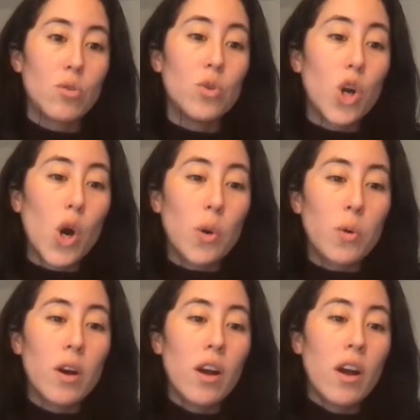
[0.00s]

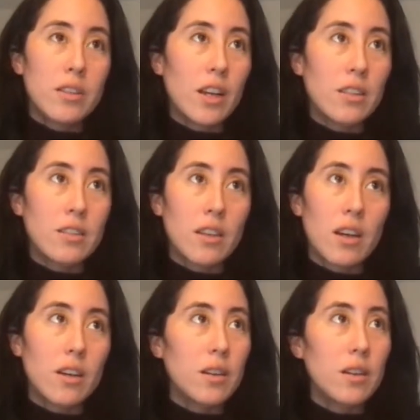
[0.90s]
know that
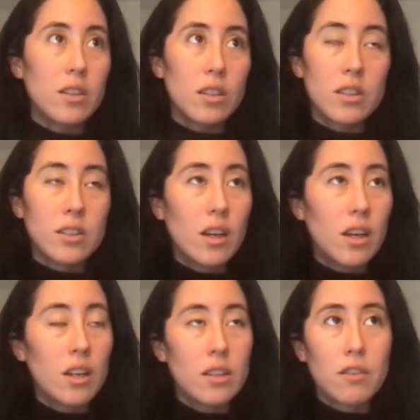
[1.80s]

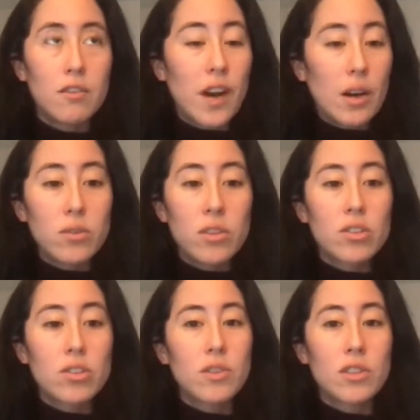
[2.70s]
the
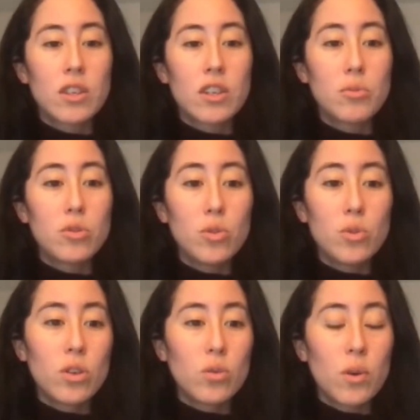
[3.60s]
founders of the startup do
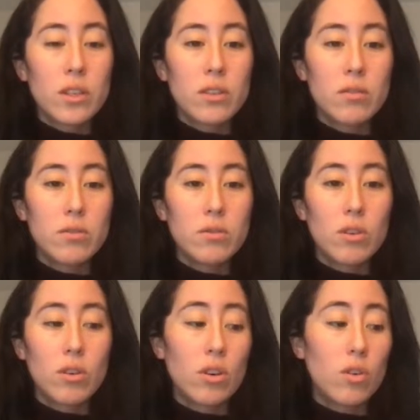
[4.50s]
not want to
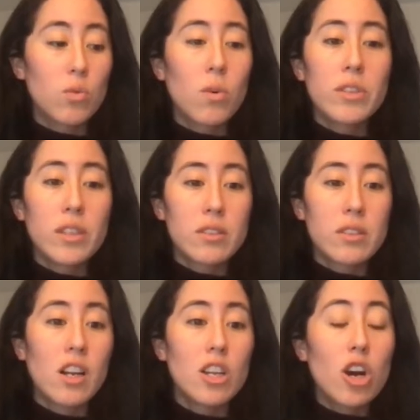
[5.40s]
or won't
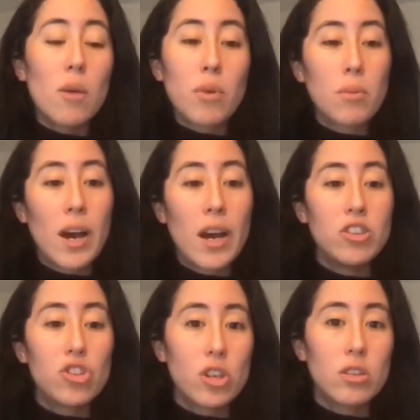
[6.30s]
necessarily
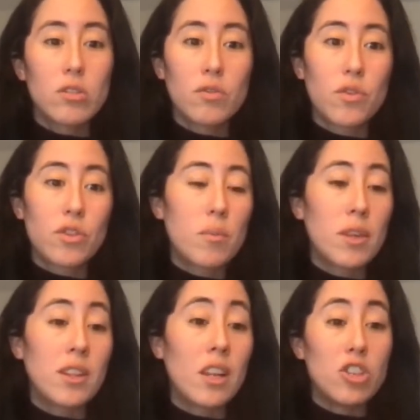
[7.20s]
compromise just for
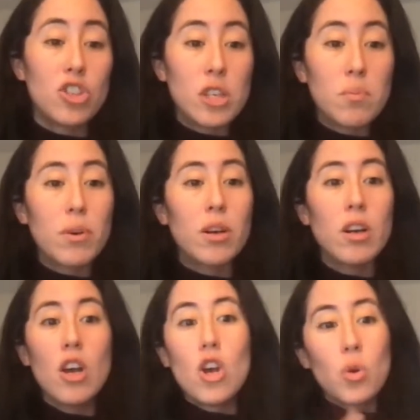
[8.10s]
something that is
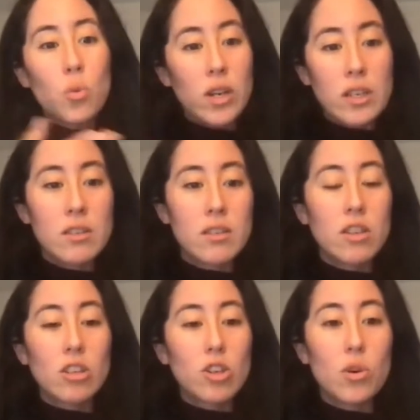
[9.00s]
cheaper when it's
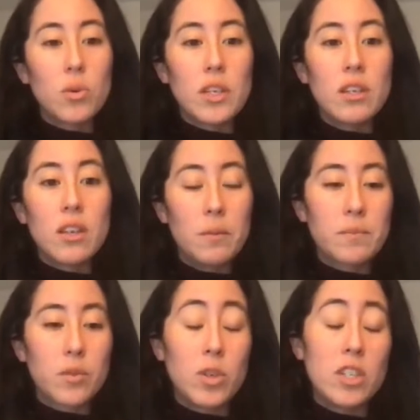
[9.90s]
not going
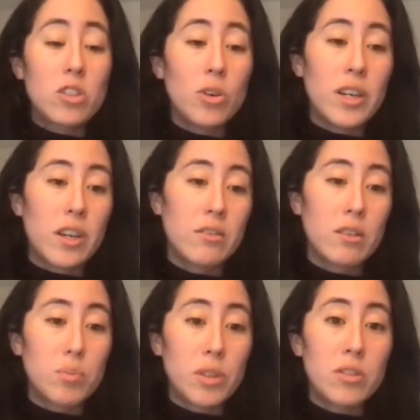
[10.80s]
when it's going against
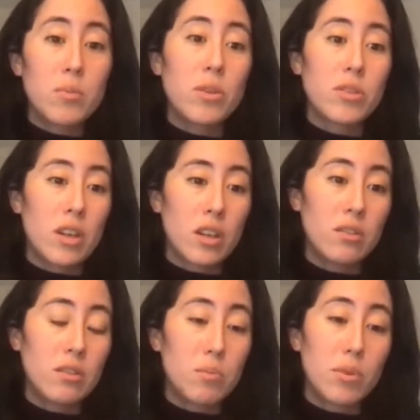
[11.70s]
their principles and
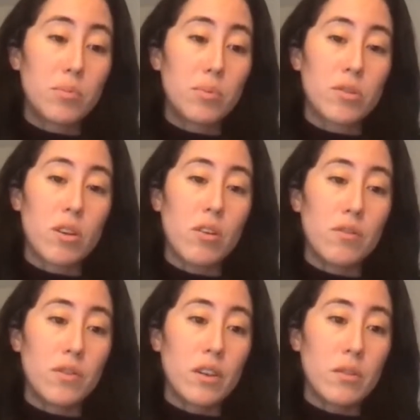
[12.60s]
against the purpose
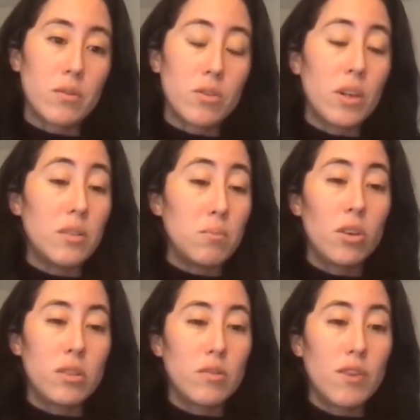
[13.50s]
of creating
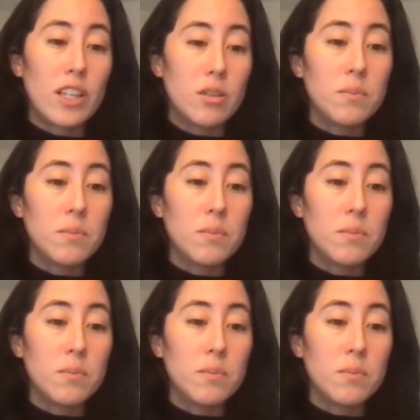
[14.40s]
positive value.